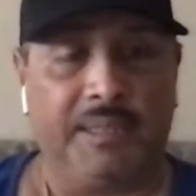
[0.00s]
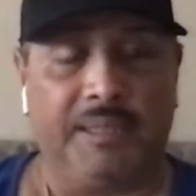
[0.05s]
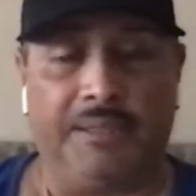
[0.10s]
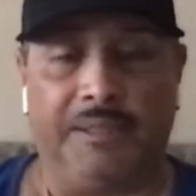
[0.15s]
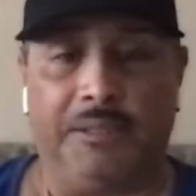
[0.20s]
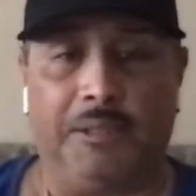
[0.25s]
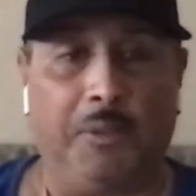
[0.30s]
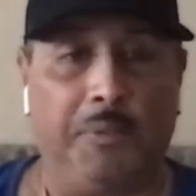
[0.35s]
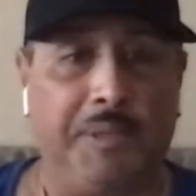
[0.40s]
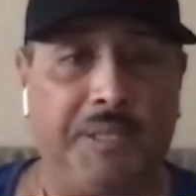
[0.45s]

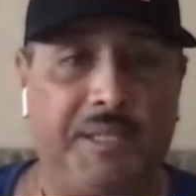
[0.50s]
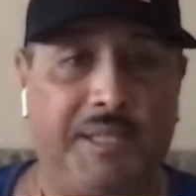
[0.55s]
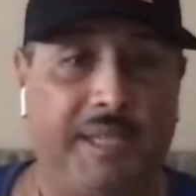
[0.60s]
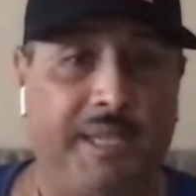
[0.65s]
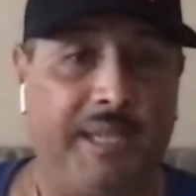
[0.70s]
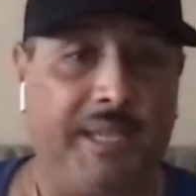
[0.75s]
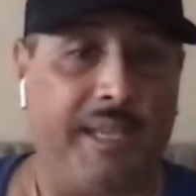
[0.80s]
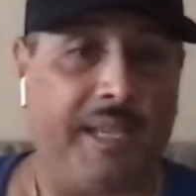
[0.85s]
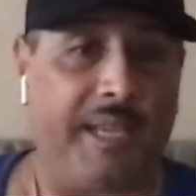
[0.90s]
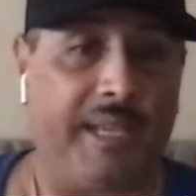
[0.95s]
they always
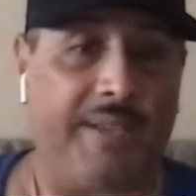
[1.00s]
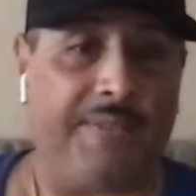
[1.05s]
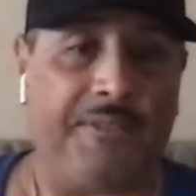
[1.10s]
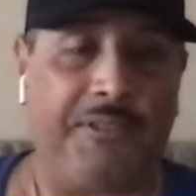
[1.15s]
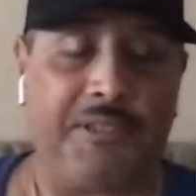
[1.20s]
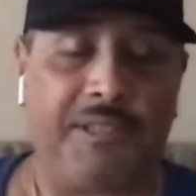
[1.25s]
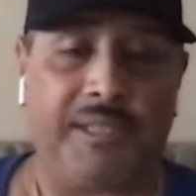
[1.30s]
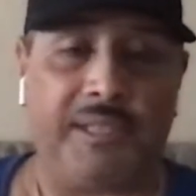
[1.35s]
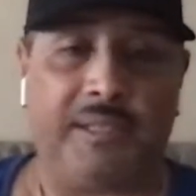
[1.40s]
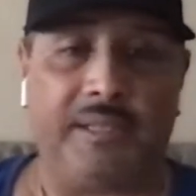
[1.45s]
say, hey, if
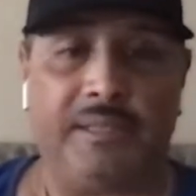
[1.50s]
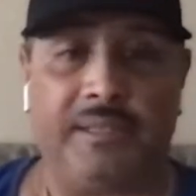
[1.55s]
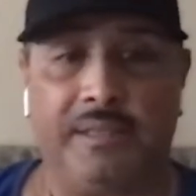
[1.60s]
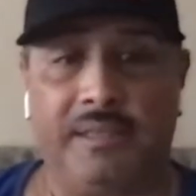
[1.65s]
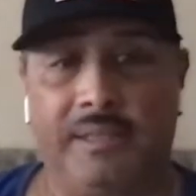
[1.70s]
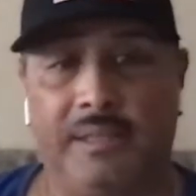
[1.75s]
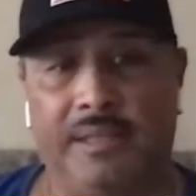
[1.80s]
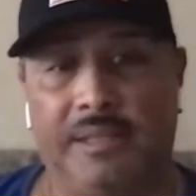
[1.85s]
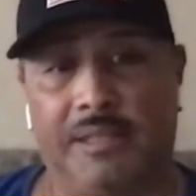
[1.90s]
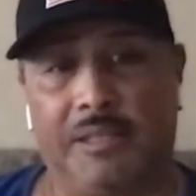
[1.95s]
you send
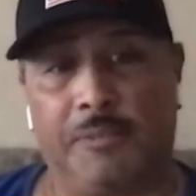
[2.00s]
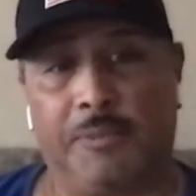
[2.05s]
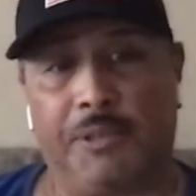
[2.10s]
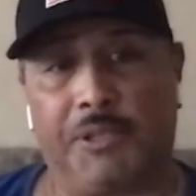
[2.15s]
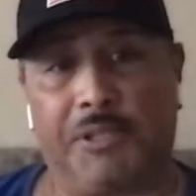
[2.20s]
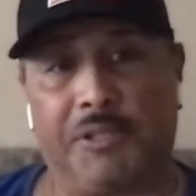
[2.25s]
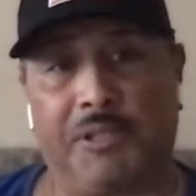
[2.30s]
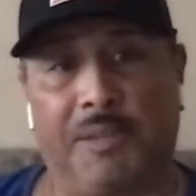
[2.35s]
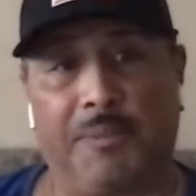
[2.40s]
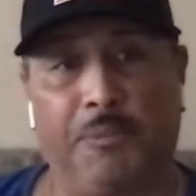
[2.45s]
a
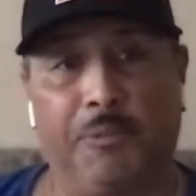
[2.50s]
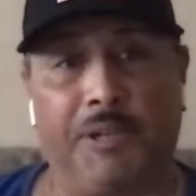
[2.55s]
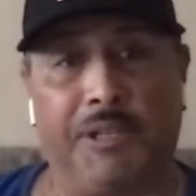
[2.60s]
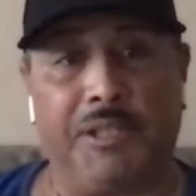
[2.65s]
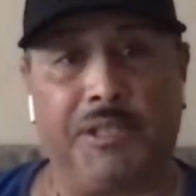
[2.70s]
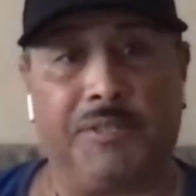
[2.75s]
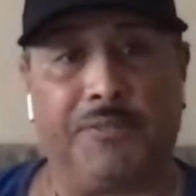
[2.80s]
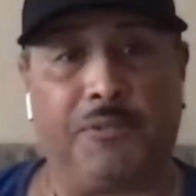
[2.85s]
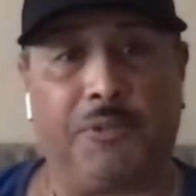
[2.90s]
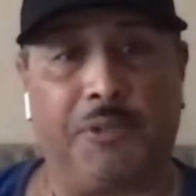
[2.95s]
special
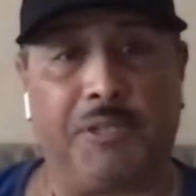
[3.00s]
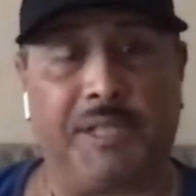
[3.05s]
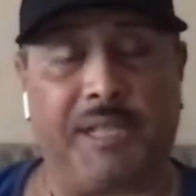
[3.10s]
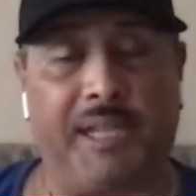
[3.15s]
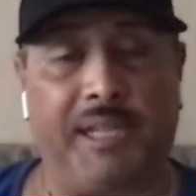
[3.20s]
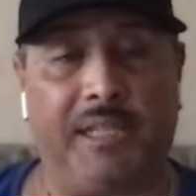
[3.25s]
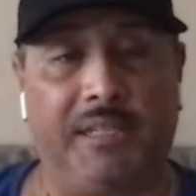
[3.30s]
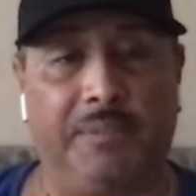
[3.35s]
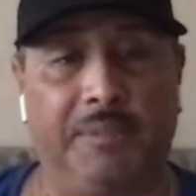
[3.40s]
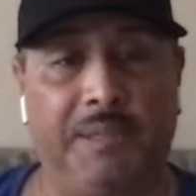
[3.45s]
operations force
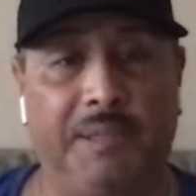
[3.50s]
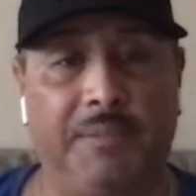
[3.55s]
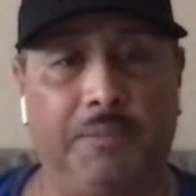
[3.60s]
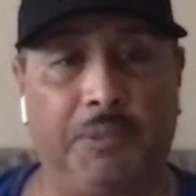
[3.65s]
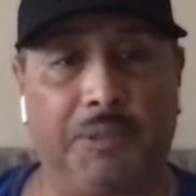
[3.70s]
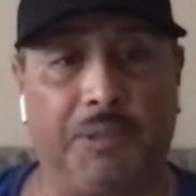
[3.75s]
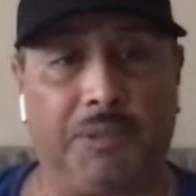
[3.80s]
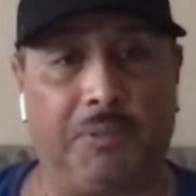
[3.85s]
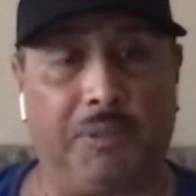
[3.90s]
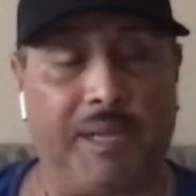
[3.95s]
element
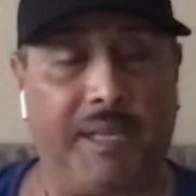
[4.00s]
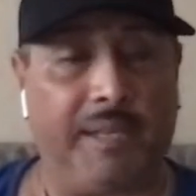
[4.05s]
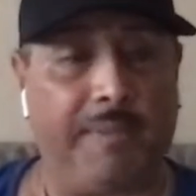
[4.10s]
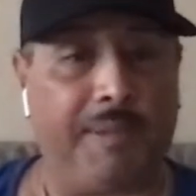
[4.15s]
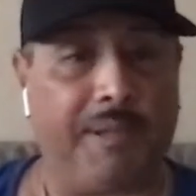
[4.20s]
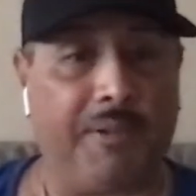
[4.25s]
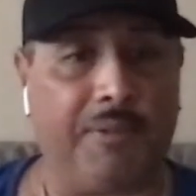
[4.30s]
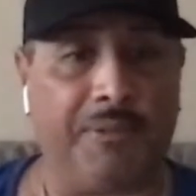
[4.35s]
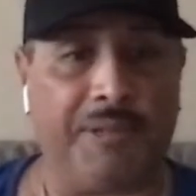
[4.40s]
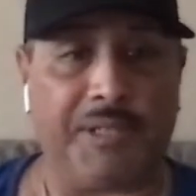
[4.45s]
with the right
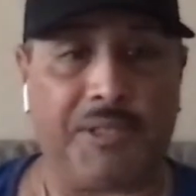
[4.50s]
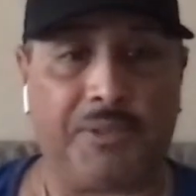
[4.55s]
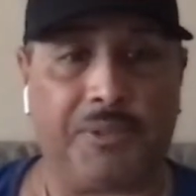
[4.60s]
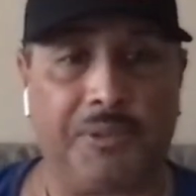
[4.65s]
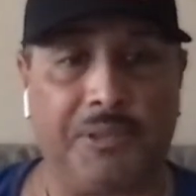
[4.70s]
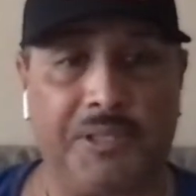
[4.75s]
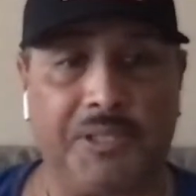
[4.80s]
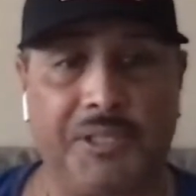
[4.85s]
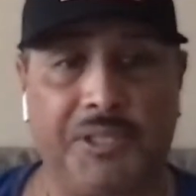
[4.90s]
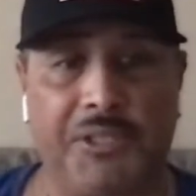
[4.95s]
amount of
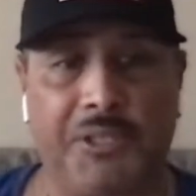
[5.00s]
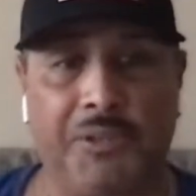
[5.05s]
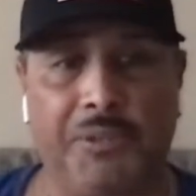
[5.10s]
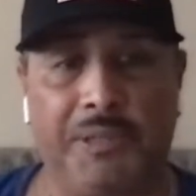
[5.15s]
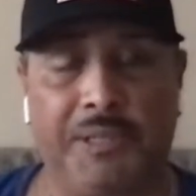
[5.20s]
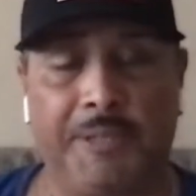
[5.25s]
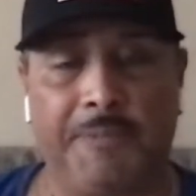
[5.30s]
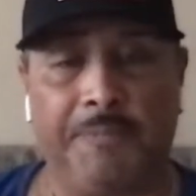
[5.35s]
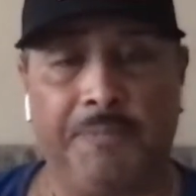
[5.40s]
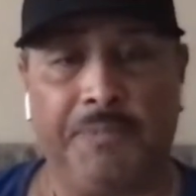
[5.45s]
resources to
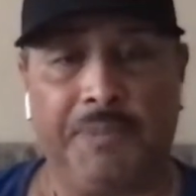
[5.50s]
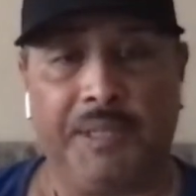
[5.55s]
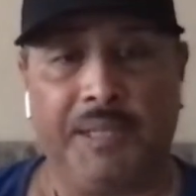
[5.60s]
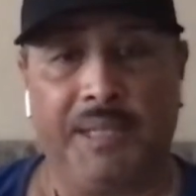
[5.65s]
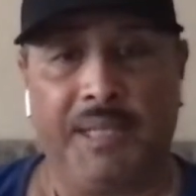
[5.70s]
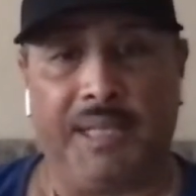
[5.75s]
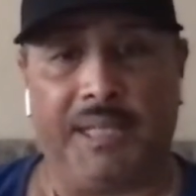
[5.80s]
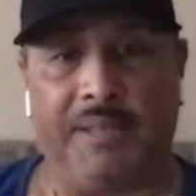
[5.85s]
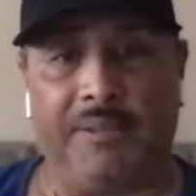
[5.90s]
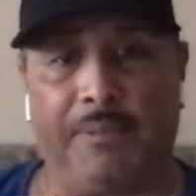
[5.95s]
it
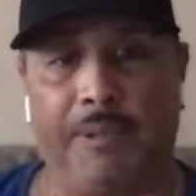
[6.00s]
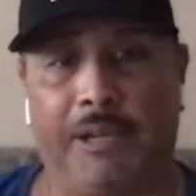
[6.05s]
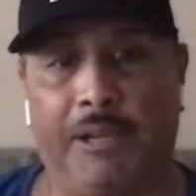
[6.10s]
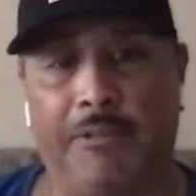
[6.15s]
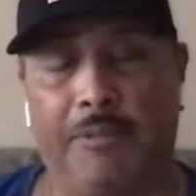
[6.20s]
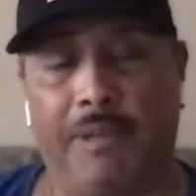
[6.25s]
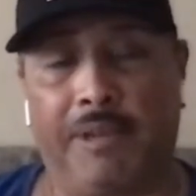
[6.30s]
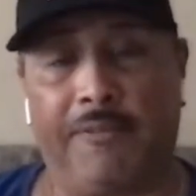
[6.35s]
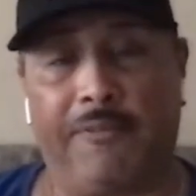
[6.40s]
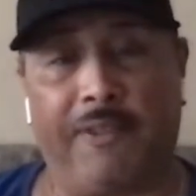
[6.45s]
and the right
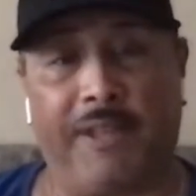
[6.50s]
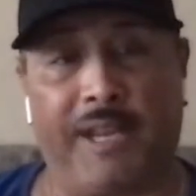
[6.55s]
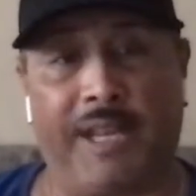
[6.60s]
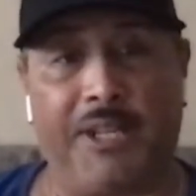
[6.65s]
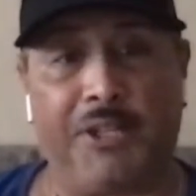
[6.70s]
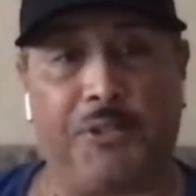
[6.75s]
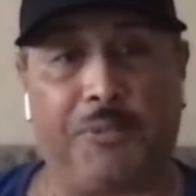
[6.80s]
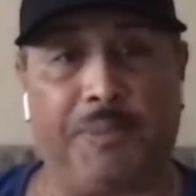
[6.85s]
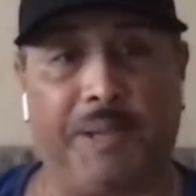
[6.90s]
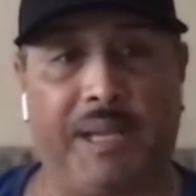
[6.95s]
amount of
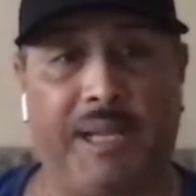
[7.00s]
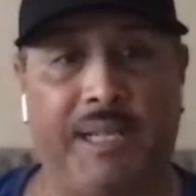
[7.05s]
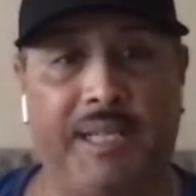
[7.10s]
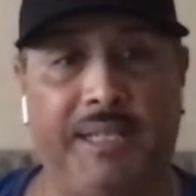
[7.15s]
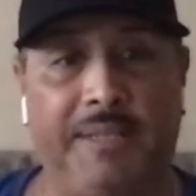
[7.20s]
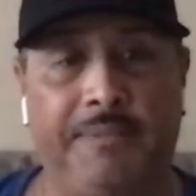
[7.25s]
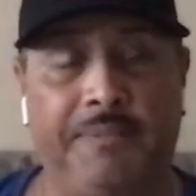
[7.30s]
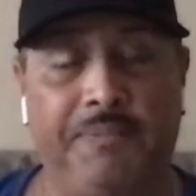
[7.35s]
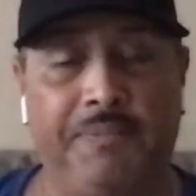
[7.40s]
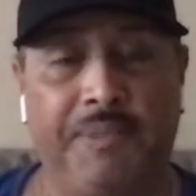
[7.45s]
financial
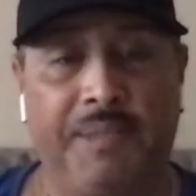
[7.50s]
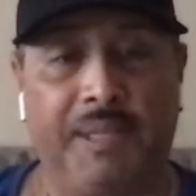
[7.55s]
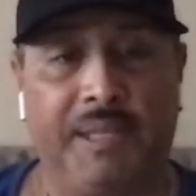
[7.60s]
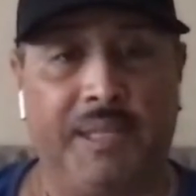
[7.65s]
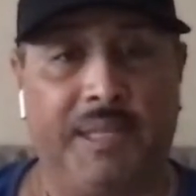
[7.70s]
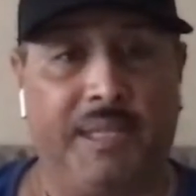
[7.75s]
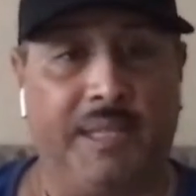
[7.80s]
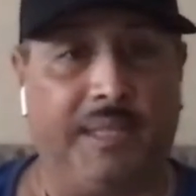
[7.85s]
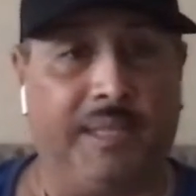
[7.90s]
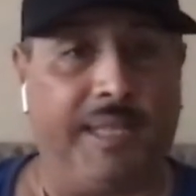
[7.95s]
backing,
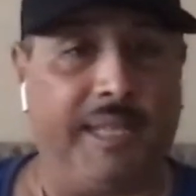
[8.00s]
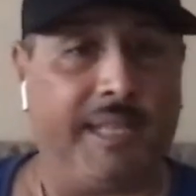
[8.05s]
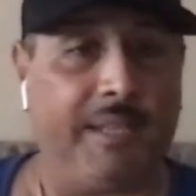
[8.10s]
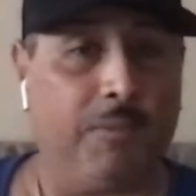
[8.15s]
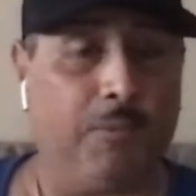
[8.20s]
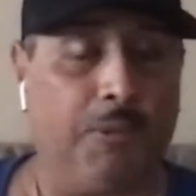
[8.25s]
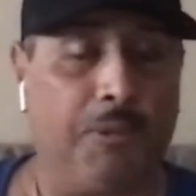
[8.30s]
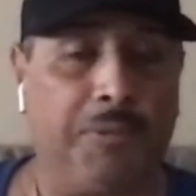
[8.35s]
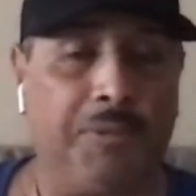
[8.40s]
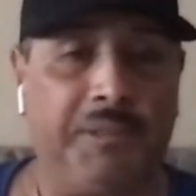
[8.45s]
they can
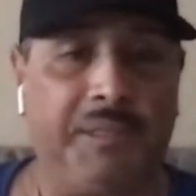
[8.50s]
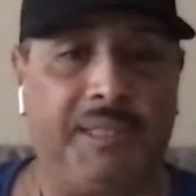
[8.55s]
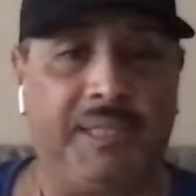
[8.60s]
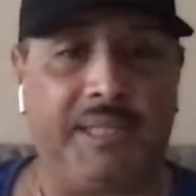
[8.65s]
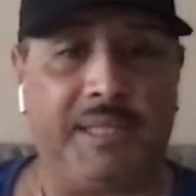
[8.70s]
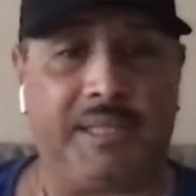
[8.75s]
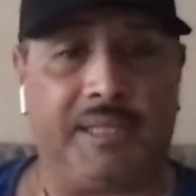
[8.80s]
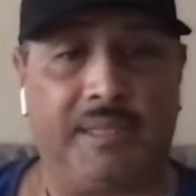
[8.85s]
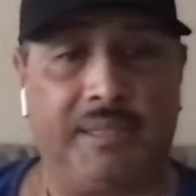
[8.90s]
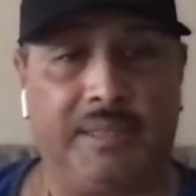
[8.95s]
work with
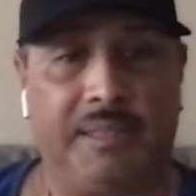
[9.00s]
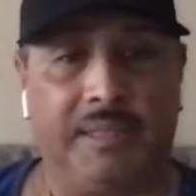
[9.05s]
these